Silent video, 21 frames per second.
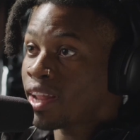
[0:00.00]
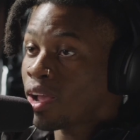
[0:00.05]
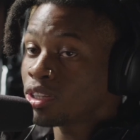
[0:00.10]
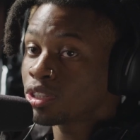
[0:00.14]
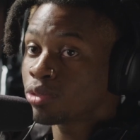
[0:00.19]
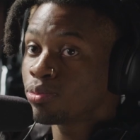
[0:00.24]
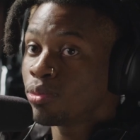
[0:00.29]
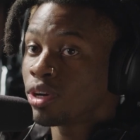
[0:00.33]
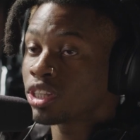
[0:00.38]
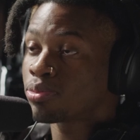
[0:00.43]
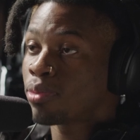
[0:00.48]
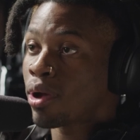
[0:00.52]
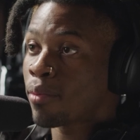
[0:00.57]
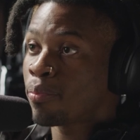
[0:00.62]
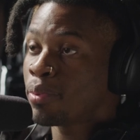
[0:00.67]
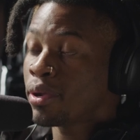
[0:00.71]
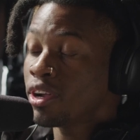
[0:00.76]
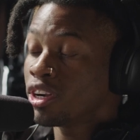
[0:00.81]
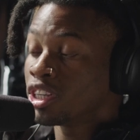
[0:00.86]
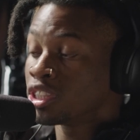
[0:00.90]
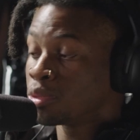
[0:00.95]
That was amongst my
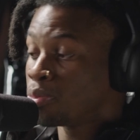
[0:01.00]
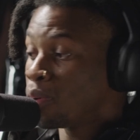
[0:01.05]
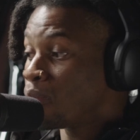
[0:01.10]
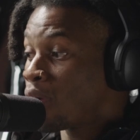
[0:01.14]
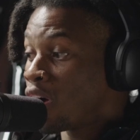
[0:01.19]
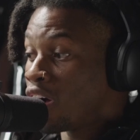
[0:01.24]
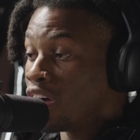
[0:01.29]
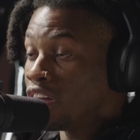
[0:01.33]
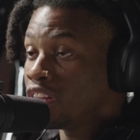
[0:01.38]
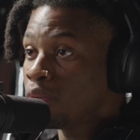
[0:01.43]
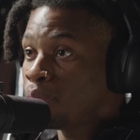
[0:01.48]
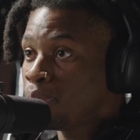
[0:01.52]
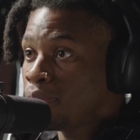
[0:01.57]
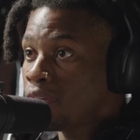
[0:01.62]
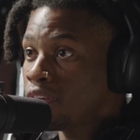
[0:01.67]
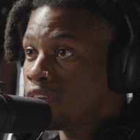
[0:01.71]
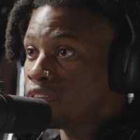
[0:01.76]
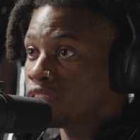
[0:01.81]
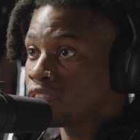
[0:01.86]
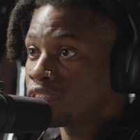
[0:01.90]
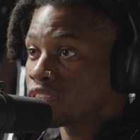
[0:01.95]
peers, but my other
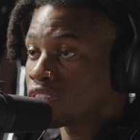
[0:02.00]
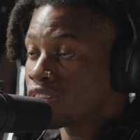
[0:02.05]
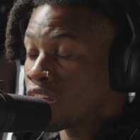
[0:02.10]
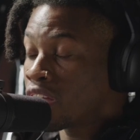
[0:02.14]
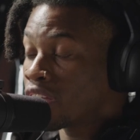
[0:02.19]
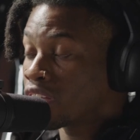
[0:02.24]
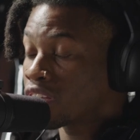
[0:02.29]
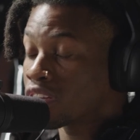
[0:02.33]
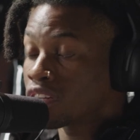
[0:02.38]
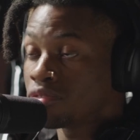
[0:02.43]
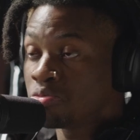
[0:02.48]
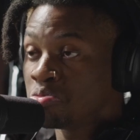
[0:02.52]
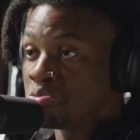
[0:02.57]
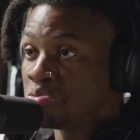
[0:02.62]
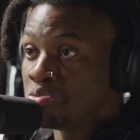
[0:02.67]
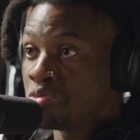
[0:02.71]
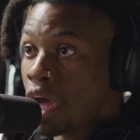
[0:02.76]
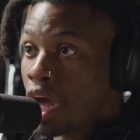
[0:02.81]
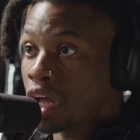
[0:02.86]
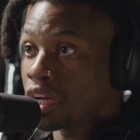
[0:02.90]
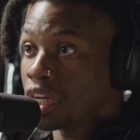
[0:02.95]
peers,
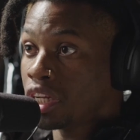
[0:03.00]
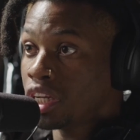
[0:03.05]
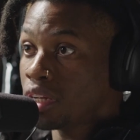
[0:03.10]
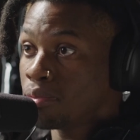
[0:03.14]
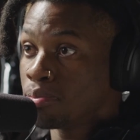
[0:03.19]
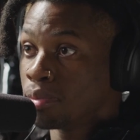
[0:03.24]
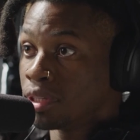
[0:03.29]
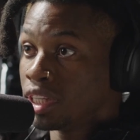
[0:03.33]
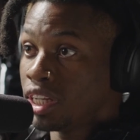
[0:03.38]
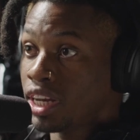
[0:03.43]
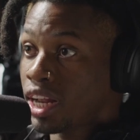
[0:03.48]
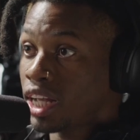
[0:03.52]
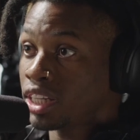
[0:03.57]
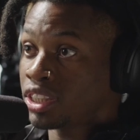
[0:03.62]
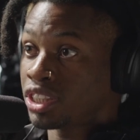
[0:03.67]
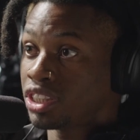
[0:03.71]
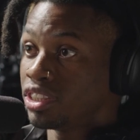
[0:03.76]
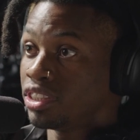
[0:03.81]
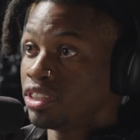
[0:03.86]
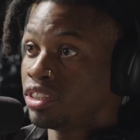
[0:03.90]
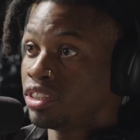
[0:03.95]
nah, they didn't believe that shit.